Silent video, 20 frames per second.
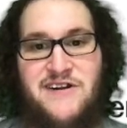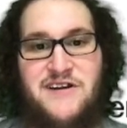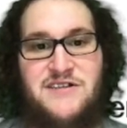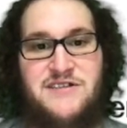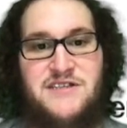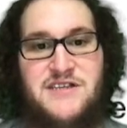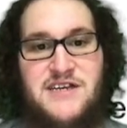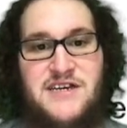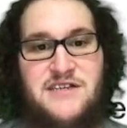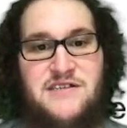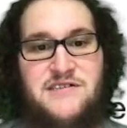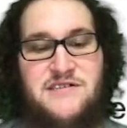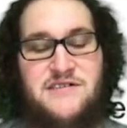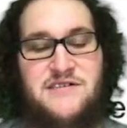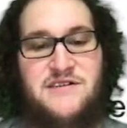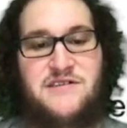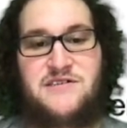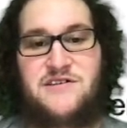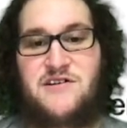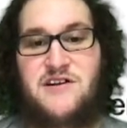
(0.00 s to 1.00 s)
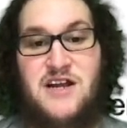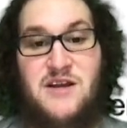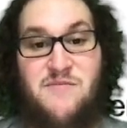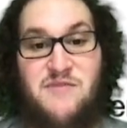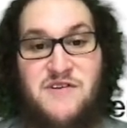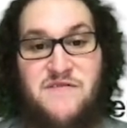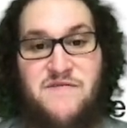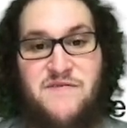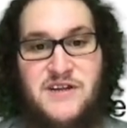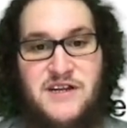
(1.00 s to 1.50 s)
because the yen's just going to start
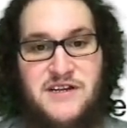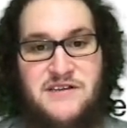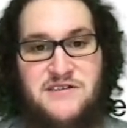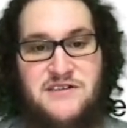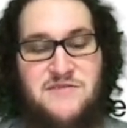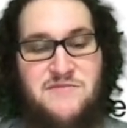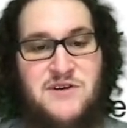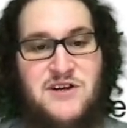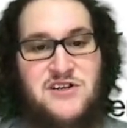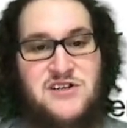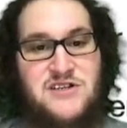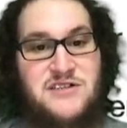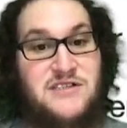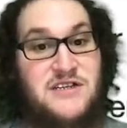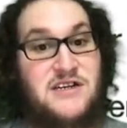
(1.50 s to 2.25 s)
hyperinflating so much it's